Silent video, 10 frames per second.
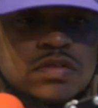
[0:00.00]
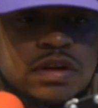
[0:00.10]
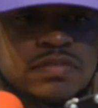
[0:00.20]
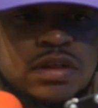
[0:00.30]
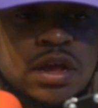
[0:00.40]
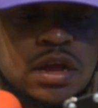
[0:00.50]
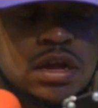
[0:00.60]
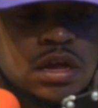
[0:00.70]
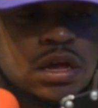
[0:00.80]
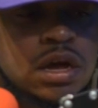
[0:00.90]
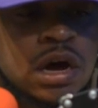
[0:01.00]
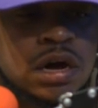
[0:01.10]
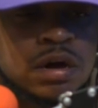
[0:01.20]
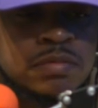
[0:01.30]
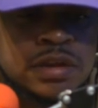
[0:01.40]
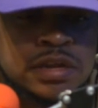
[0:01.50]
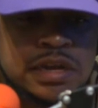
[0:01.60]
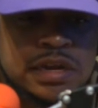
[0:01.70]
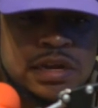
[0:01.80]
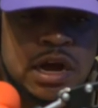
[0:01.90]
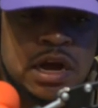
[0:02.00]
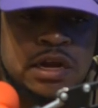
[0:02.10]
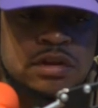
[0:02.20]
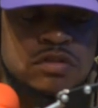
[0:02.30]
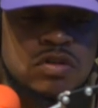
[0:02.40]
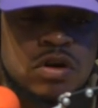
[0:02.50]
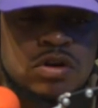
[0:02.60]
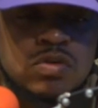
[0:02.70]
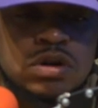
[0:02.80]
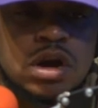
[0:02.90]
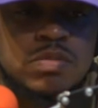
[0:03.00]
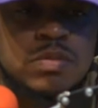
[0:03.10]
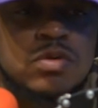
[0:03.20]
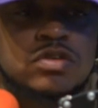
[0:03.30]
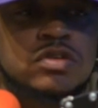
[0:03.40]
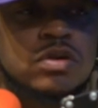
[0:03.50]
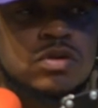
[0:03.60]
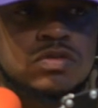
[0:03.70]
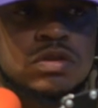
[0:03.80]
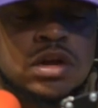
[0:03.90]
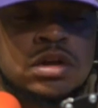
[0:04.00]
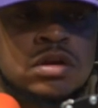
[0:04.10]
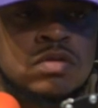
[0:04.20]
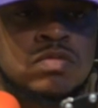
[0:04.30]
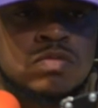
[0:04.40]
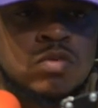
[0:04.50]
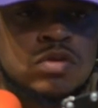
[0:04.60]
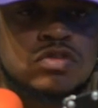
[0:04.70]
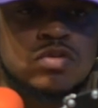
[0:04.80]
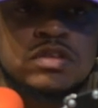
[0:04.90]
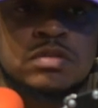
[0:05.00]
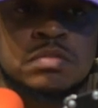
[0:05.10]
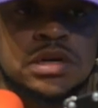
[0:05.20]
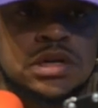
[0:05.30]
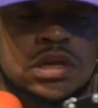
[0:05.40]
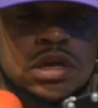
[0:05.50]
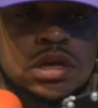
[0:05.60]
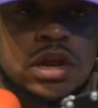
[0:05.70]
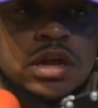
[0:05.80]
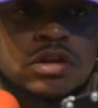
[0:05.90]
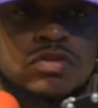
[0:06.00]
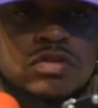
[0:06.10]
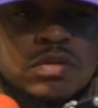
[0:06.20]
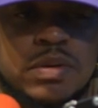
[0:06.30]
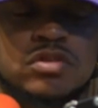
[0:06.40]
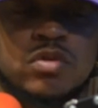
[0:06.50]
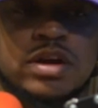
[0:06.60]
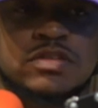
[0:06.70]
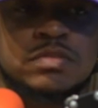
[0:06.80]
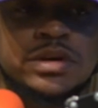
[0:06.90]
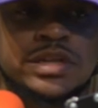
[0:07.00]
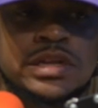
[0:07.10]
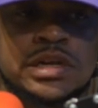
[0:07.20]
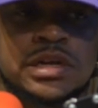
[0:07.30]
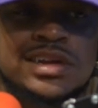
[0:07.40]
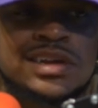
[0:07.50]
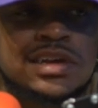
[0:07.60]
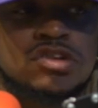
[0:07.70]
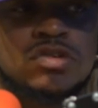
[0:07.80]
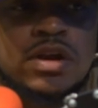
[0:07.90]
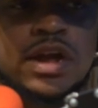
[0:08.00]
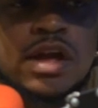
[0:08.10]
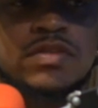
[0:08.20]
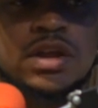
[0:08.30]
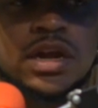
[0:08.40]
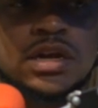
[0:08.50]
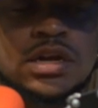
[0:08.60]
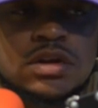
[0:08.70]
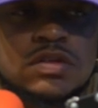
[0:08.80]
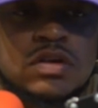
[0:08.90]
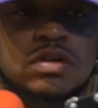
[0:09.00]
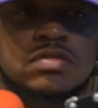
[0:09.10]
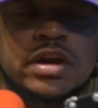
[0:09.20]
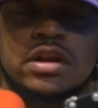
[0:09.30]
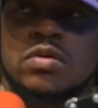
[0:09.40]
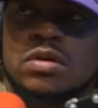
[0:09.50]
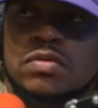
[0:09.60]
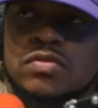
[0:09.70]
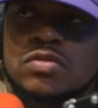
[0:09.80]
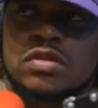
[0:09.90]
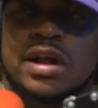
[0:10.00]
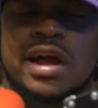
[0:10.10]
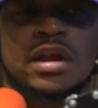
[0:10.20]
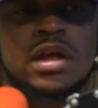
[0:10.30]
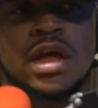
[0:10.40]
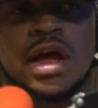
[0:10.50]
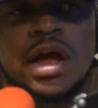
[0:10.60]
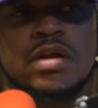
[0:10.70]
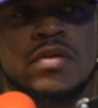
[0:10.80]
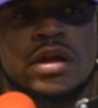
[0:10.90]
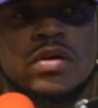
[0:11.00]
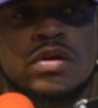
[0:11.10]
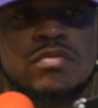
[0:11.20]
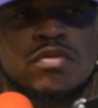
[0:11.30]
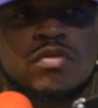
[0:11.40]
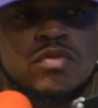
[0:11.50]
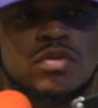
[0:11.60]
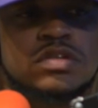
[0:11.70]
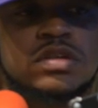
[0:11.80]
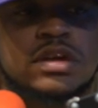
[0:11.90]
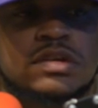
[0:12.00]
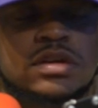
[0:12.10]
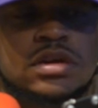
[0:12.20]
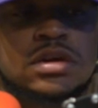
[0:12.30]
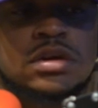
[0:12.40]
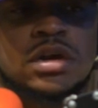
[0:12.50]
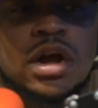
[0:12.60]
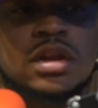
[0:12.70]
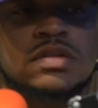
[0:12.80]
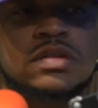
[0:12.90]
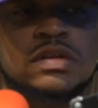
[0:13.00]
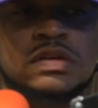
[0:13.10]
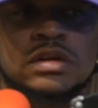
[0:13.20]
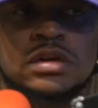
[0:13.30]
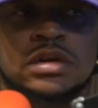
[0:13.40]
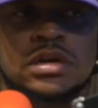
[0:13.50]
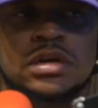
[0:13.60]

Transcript: after that. And then I started doing a couple more shows, like, once, twice a month, like usually about twice a month, and then started having like certain radio interviews. Like I had a radio interview for a station, a college station in